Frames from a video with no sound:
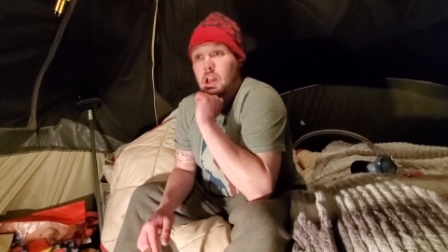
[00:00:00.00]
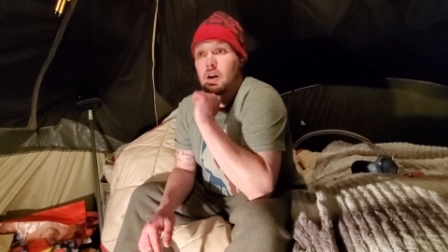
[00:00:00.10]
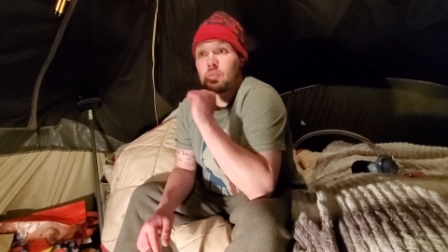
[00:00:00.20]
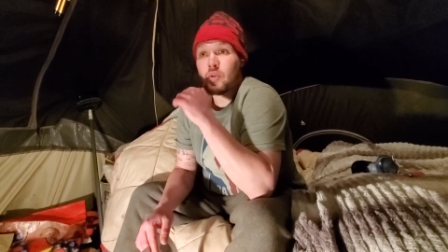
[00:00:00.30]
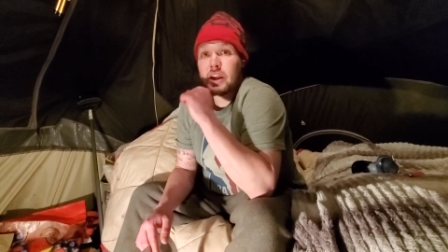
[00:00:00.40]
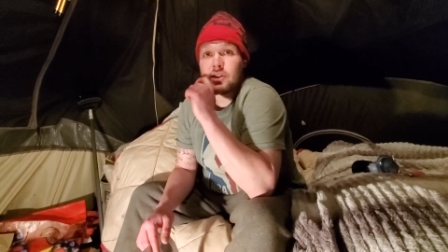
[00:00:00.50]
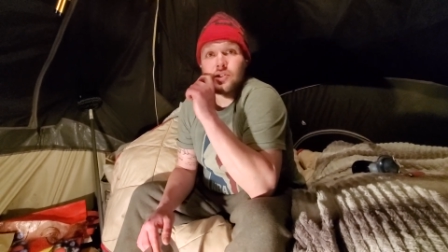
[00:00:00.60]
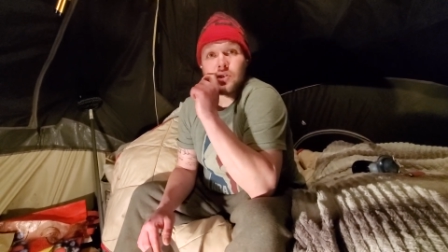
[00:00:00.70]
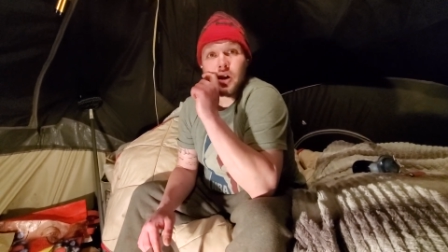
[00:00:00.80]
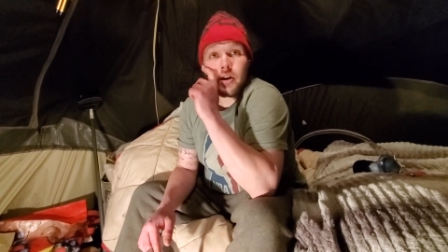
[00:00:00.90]
Come rain,
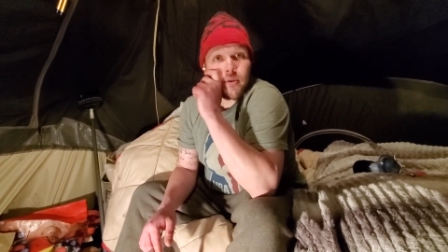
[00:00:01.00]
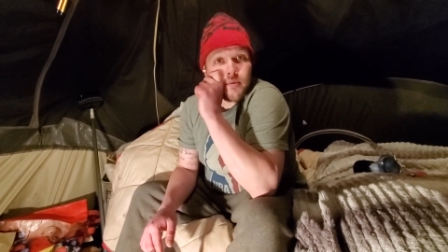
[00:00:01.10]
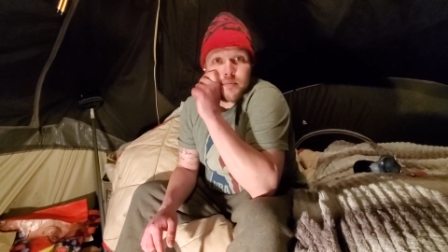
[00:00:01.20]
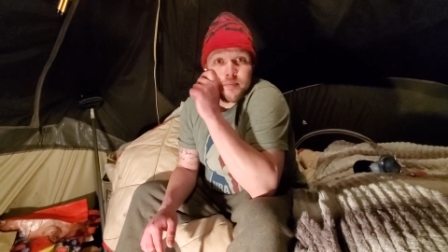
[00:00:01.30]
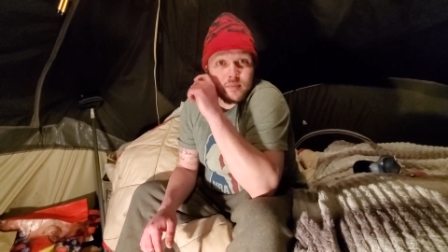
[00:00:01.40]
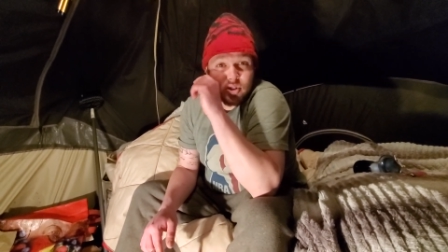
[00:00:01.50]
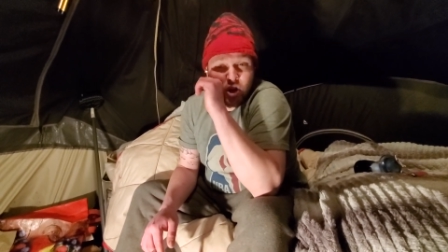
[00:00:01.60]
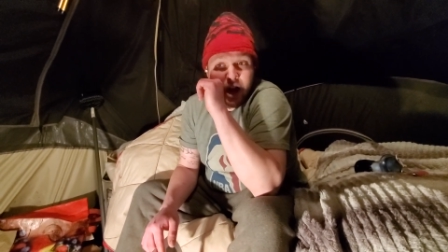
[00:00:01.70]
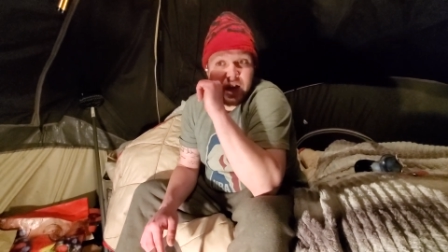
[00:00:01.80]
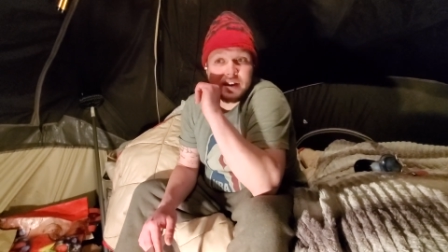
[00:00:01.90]
snow,
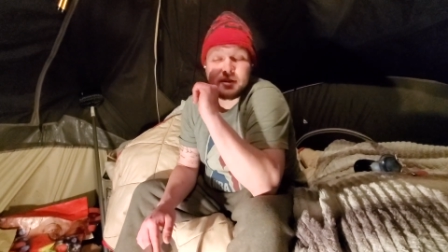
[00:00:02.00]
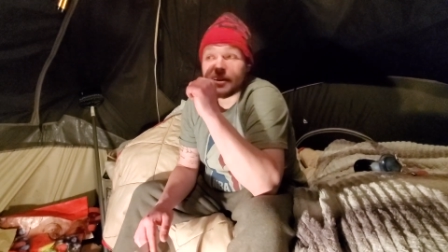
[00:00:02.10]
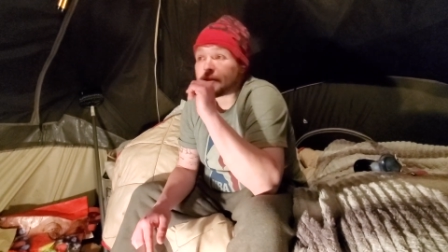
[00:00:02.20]
shine,